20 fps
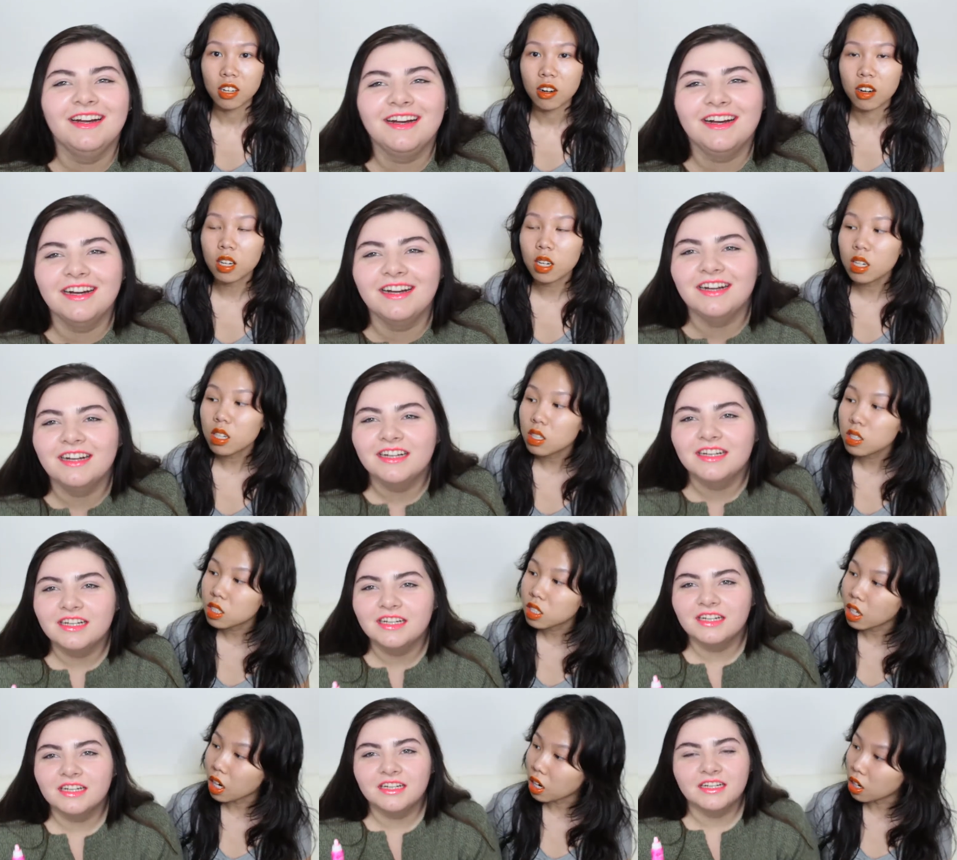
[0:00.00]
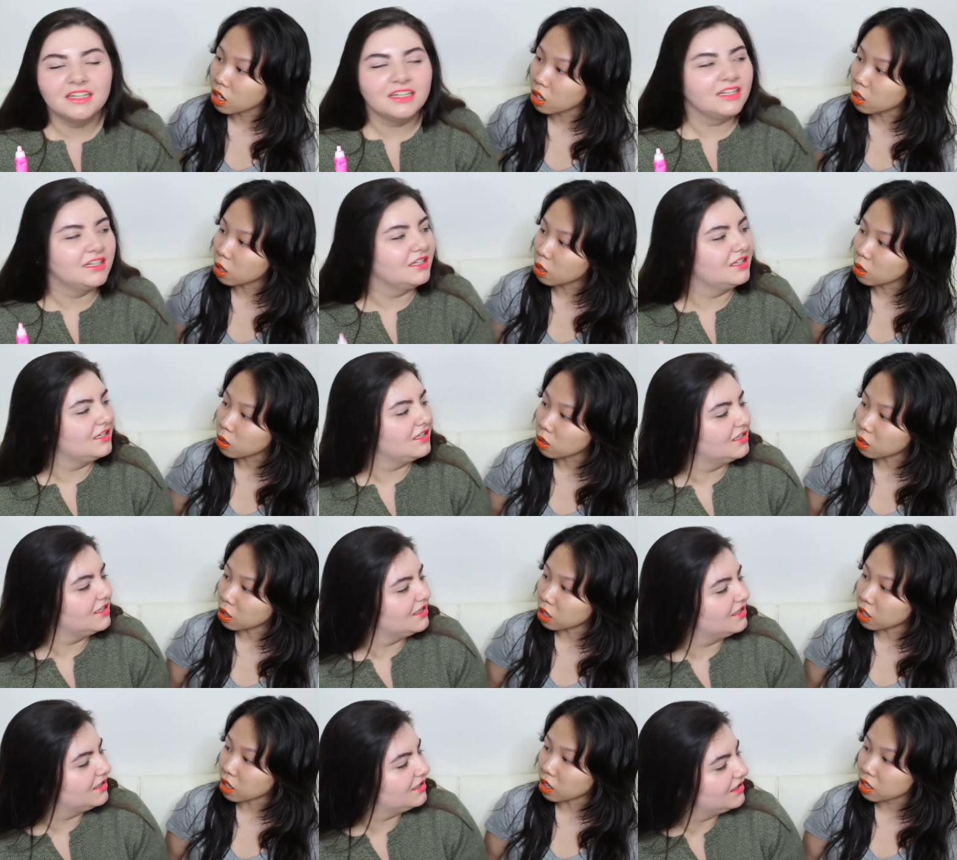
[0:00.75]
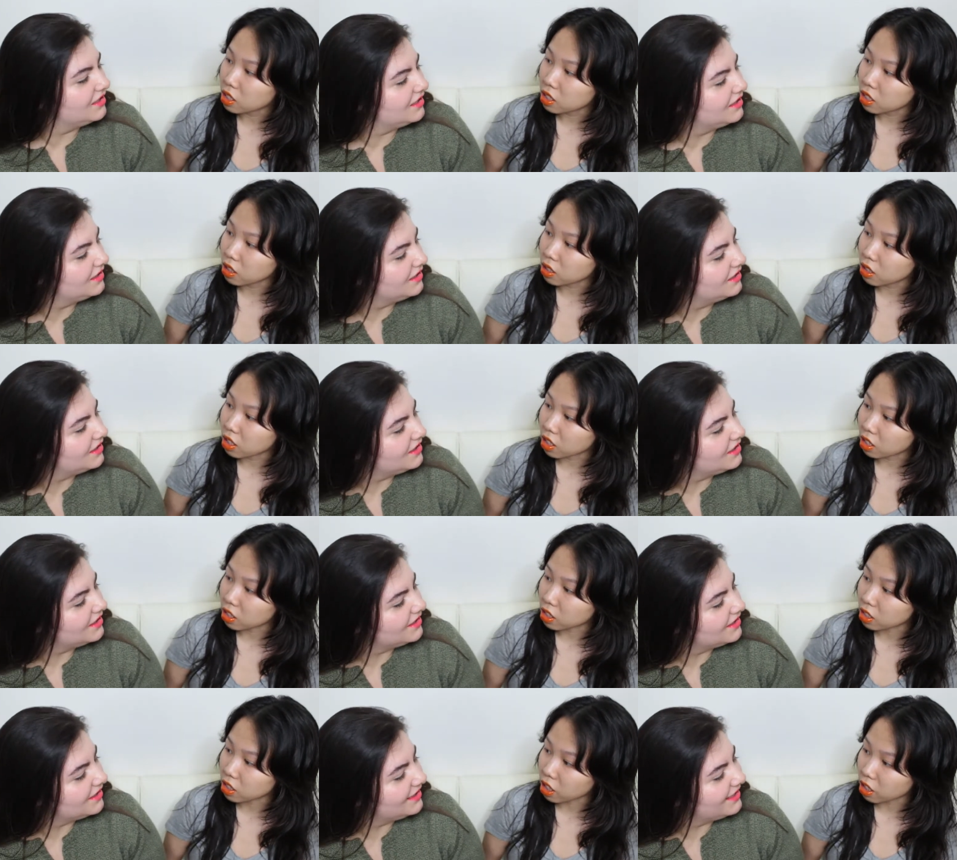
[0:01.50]
Speaker 1: Why do you sound normal and I sound like
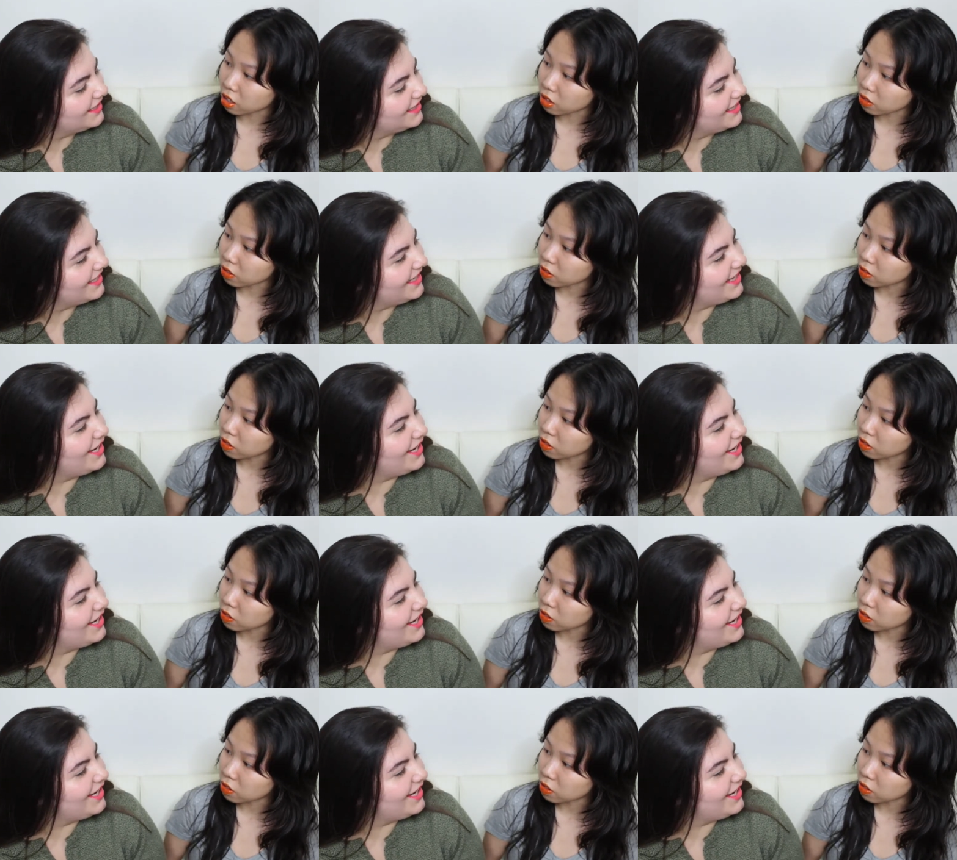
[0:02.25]
a sheriff?